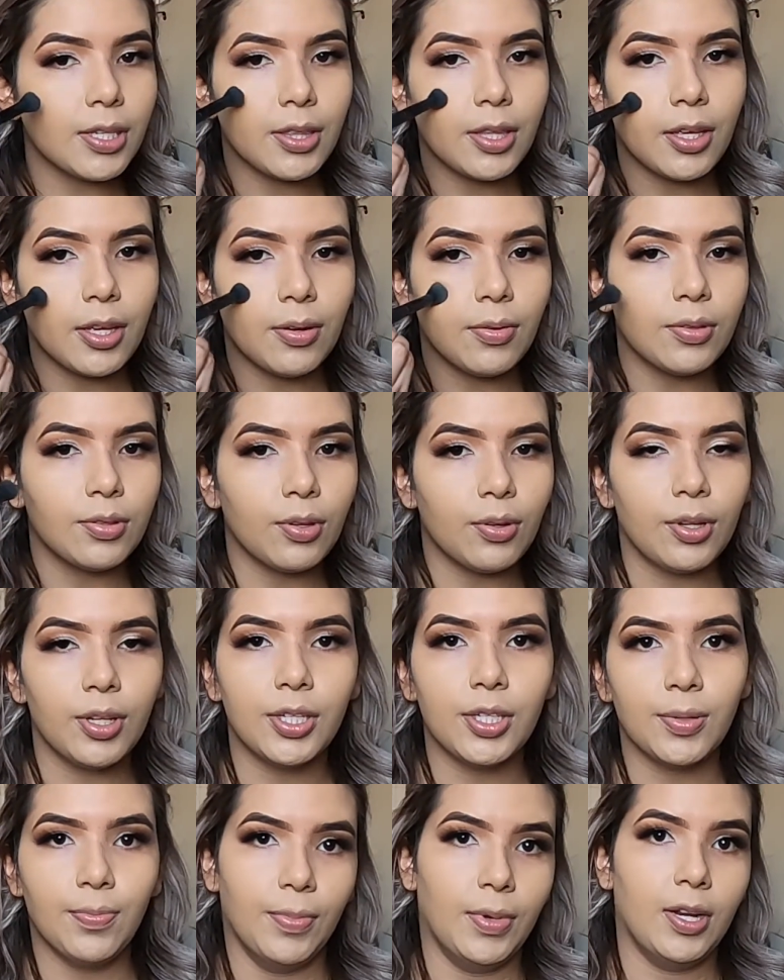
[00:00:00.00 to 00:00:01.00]
I think it was
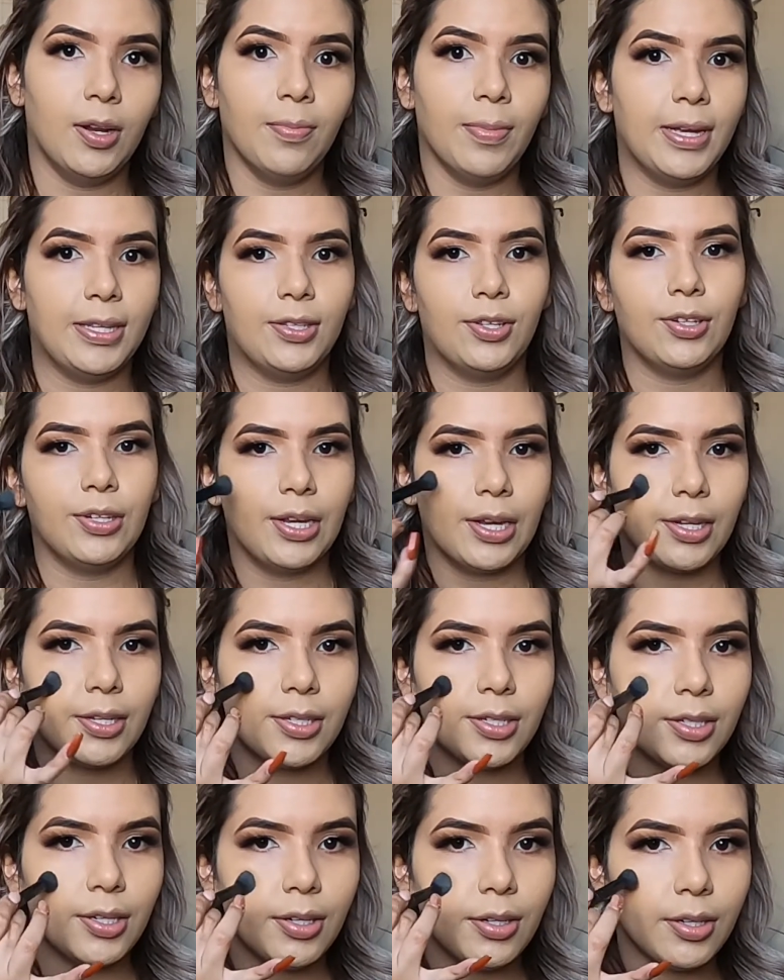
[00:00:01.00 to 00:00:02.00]
only to minimize your
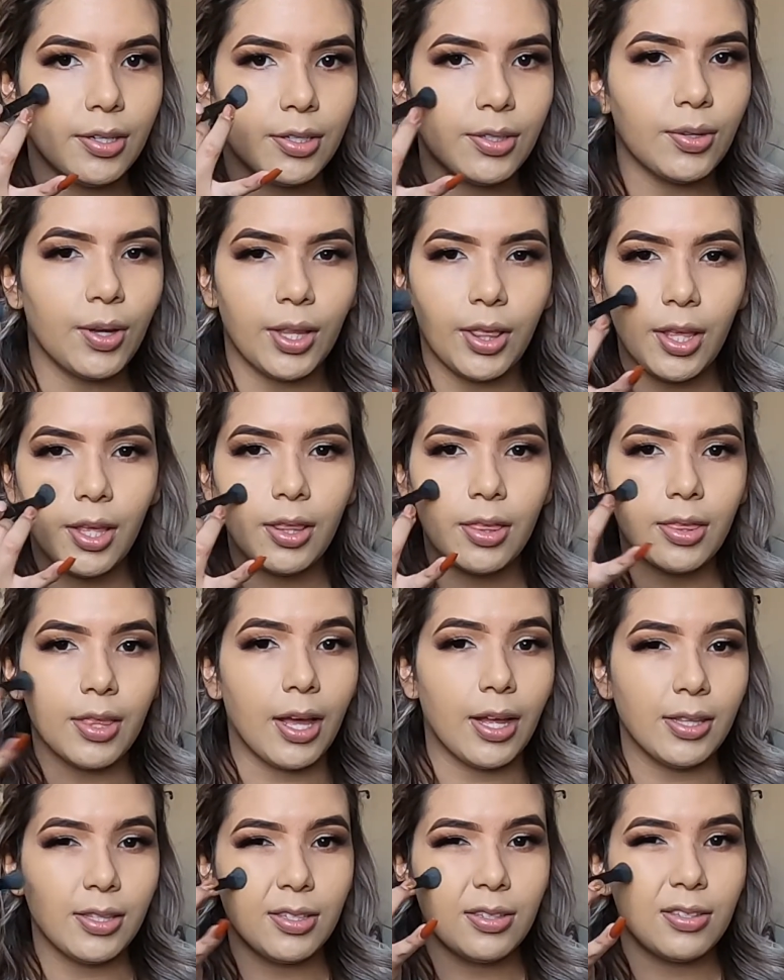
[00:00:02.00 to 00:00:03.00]
texture, so I think
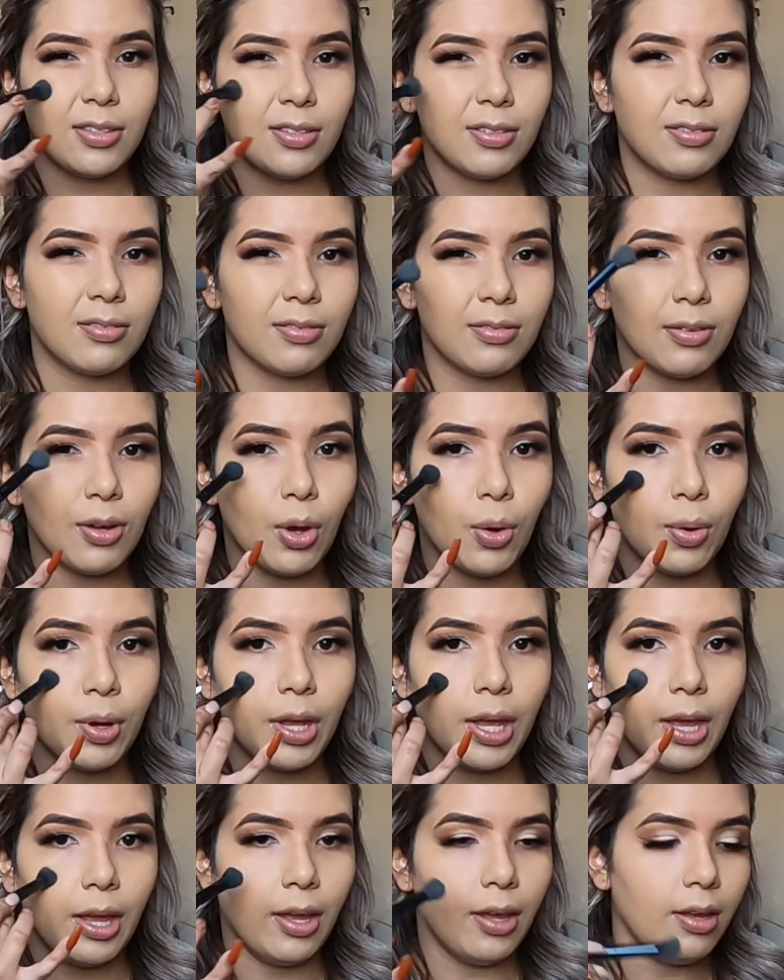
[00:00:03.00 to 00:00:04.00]
that's
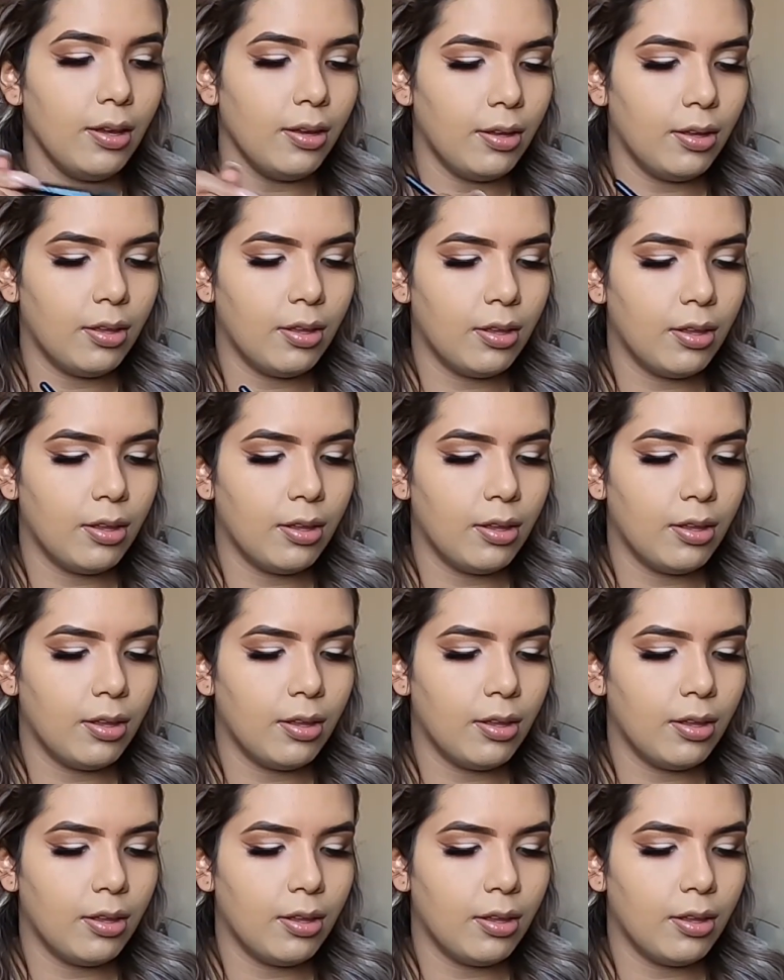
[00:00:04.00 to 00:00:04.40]
okay.